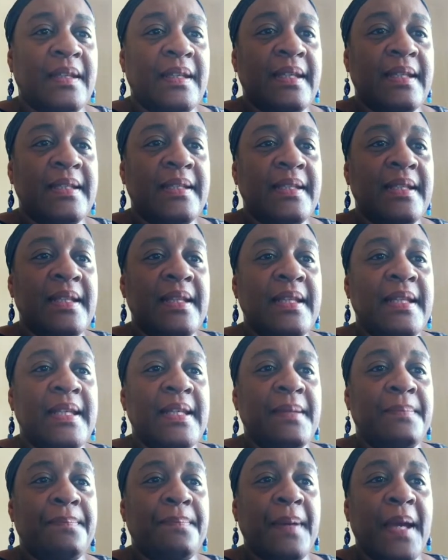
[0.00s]
And in
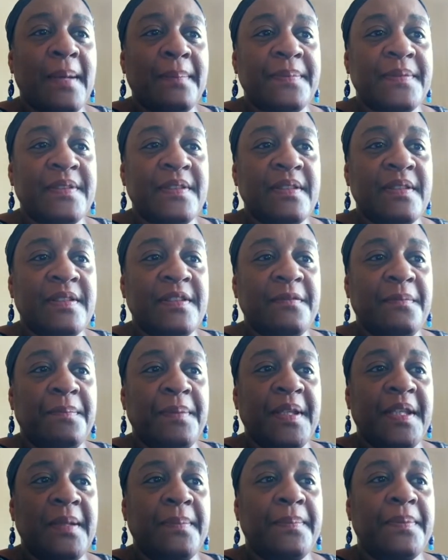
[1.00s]
the absence of
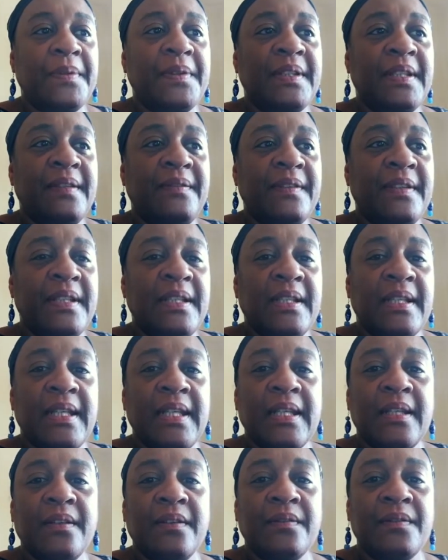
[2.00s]
people living in
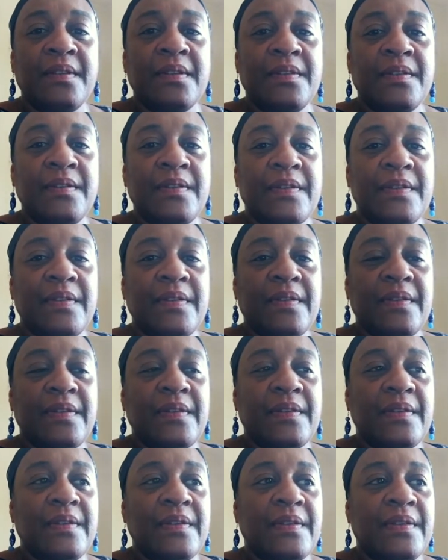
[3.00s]
ignorance,
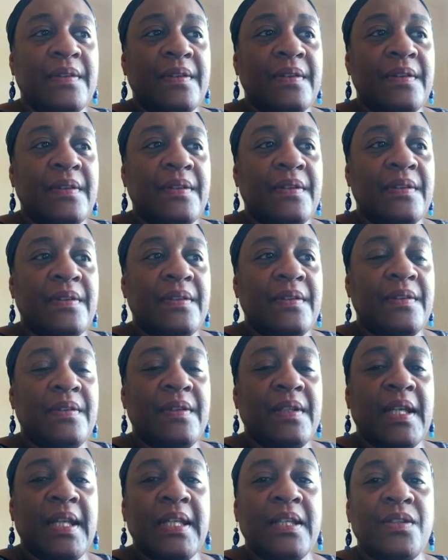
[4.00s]

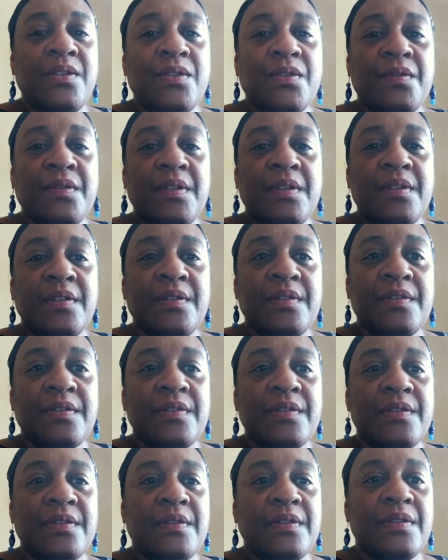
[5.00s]

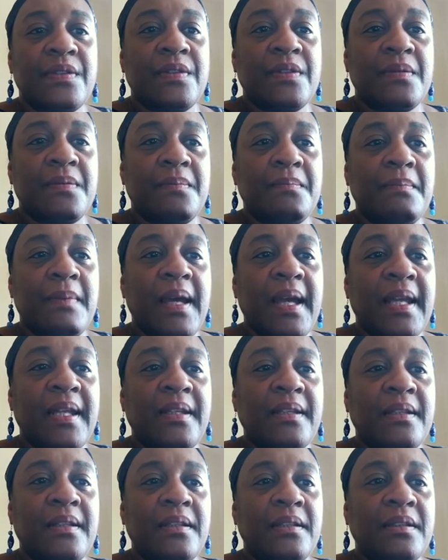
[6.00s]
dangerous,
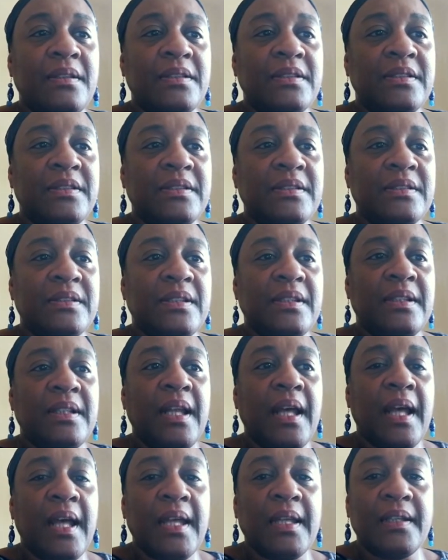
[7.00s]
mindless, and
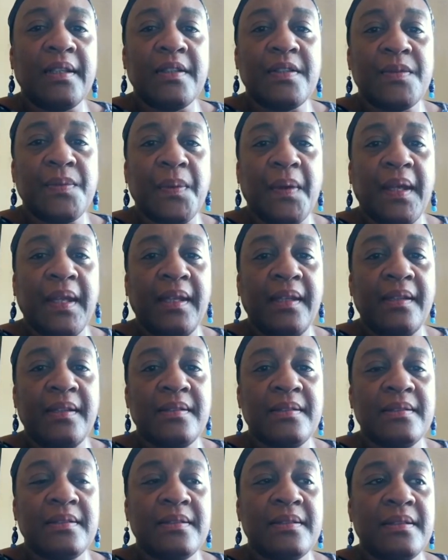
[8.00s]
heartless
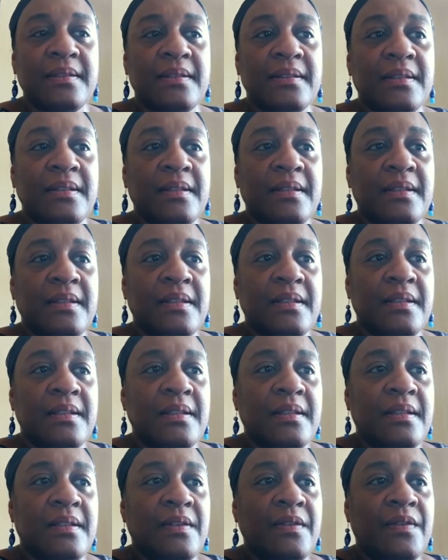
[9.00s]
ways,
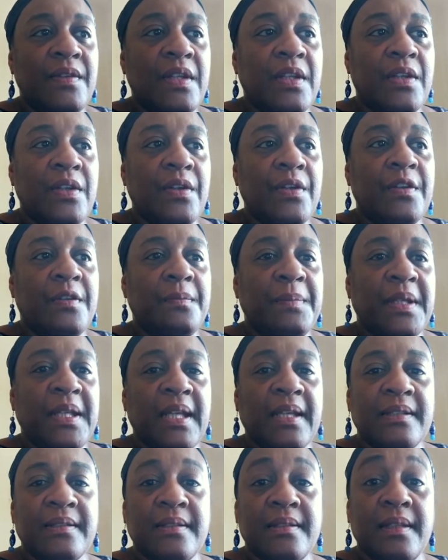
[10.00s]
the earth
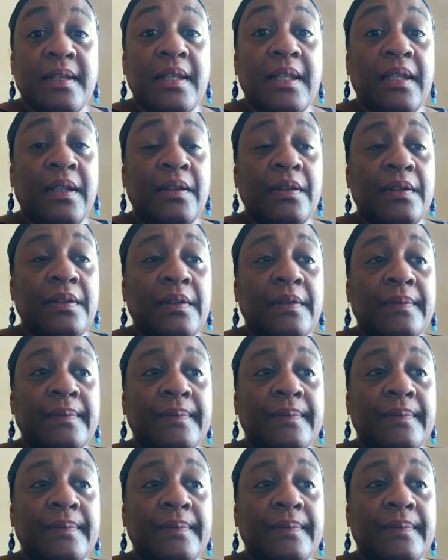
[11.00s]
began to heal.